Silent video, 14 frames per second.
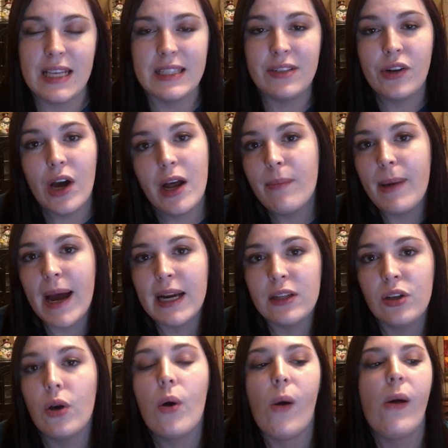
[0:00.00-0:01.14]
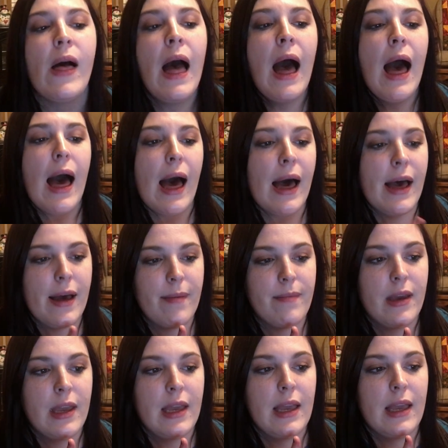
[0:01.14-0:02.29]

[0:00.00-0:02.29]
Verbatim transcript: is not a bad goal. Um,